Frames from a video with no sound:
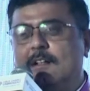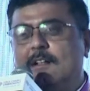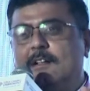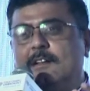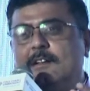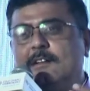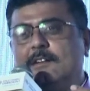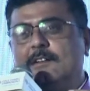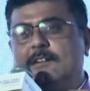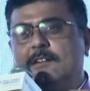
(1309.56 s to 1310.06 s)

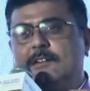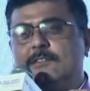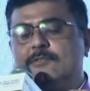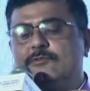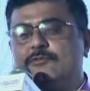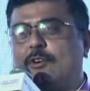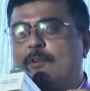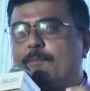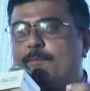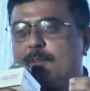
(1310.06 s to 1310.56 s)
uh, I
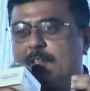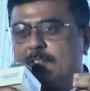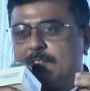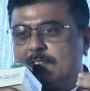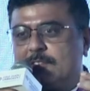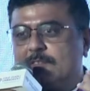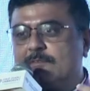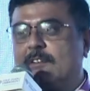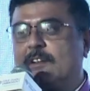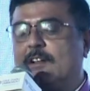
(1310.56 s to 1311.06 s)
was a
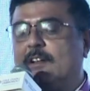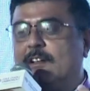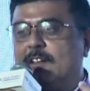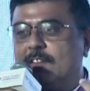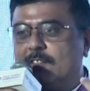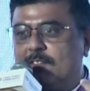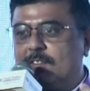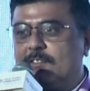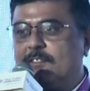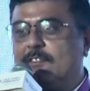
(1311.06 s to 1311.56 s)
strong believer
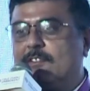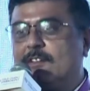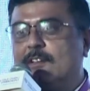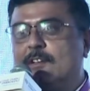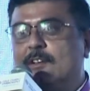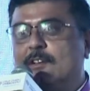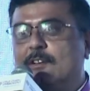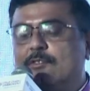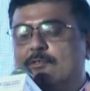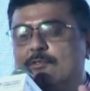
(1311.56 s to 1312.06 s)
even in the
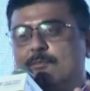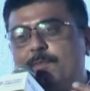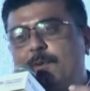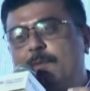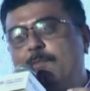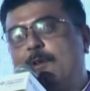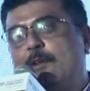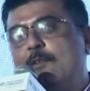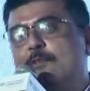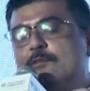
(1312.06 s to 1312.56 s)
past that
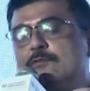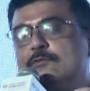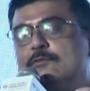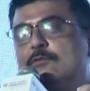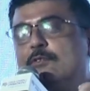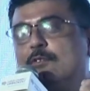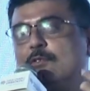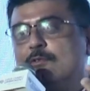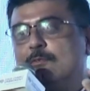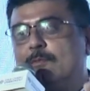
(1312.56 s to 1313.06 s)
uh,
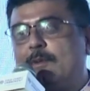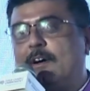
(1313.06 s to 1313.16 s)
uh,